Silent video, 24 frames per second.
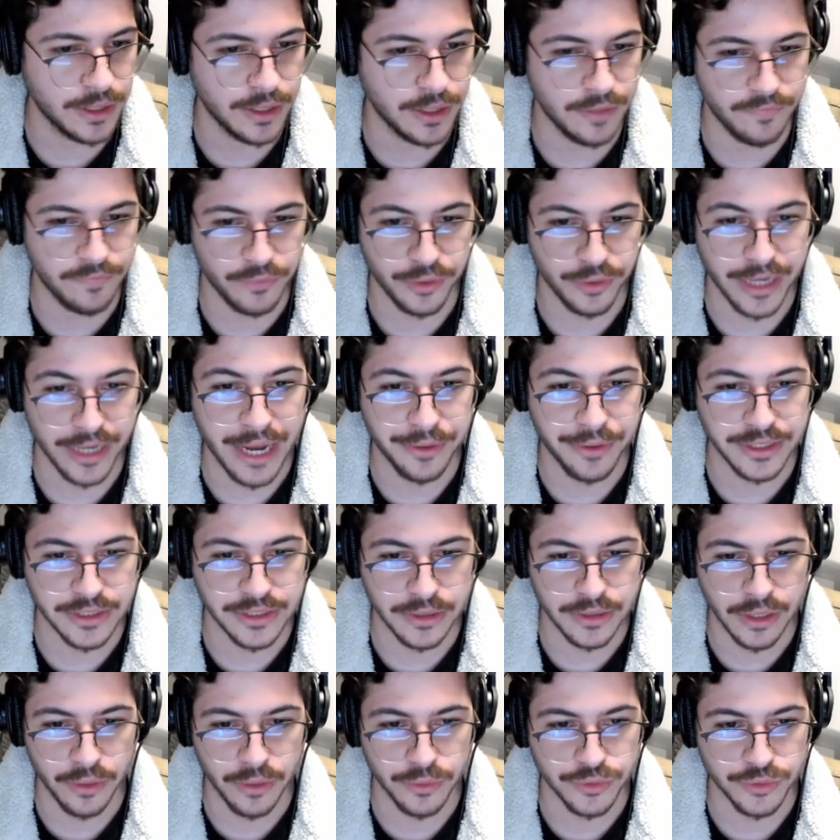for now it's
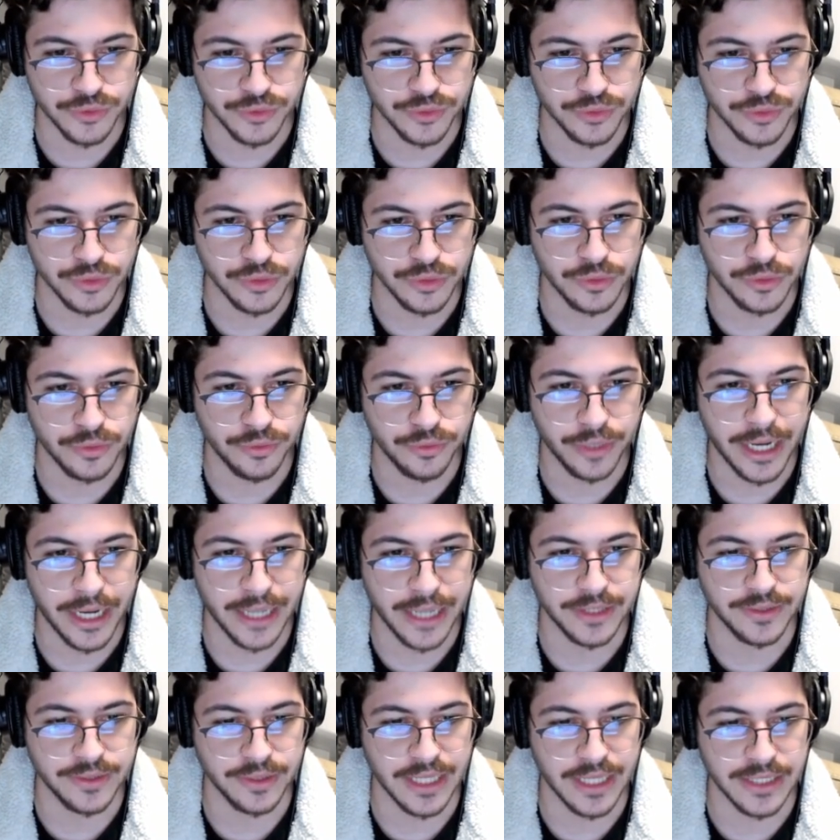closed,
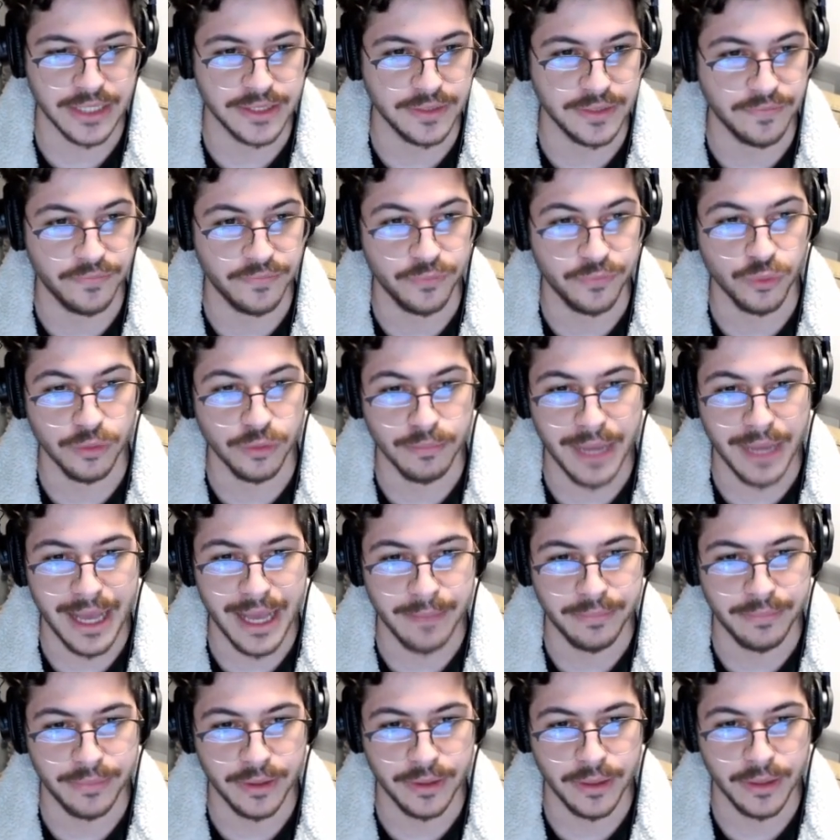right? So that's the full
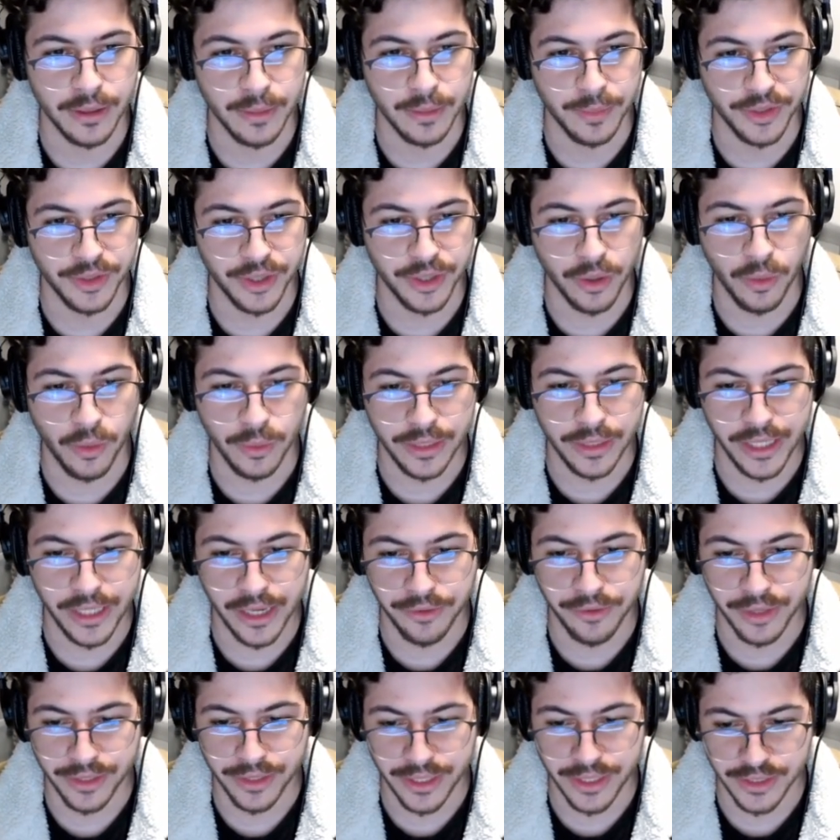map, but the only
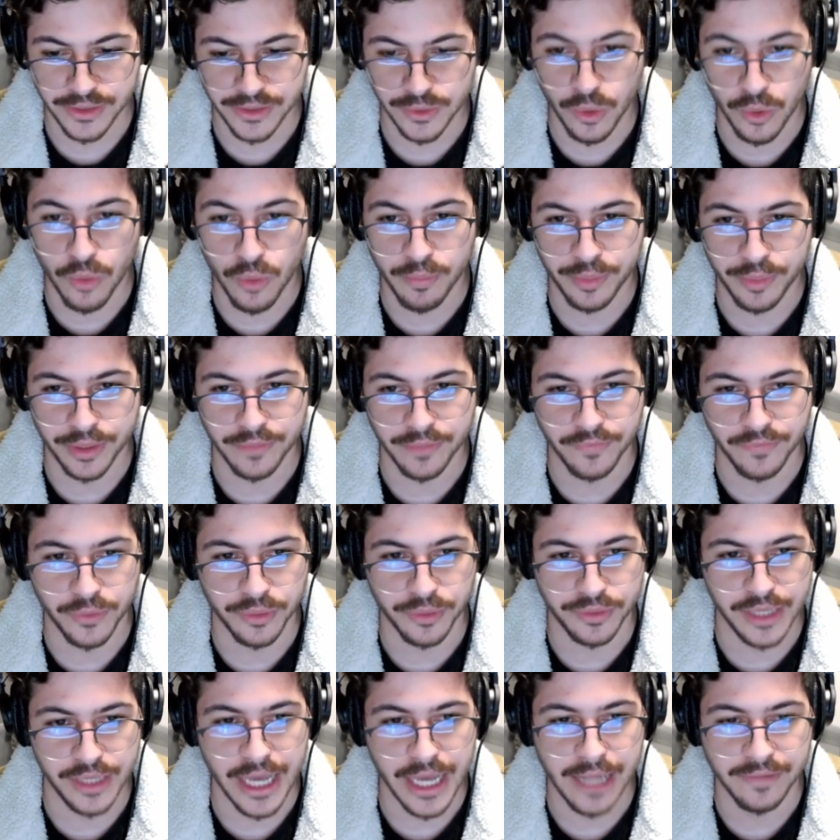area that it's open
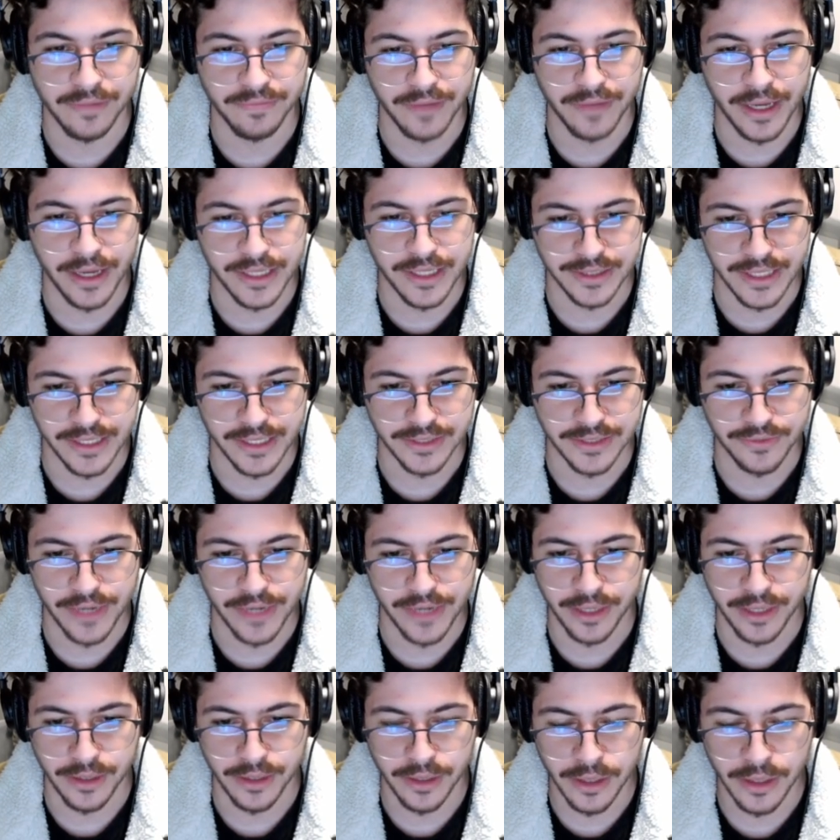for the alpha is this,
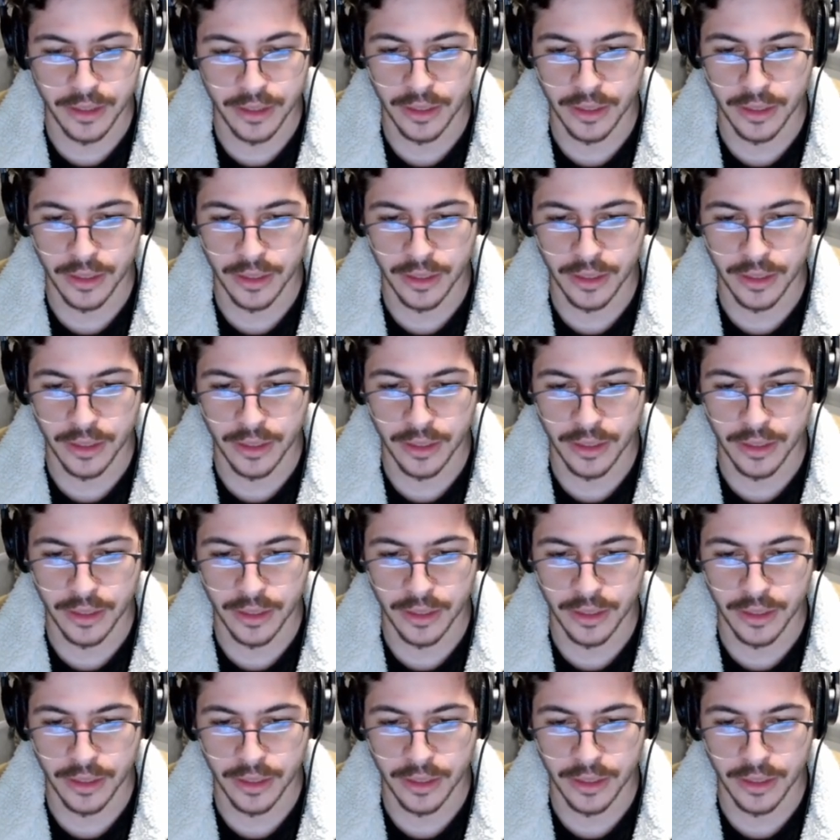right?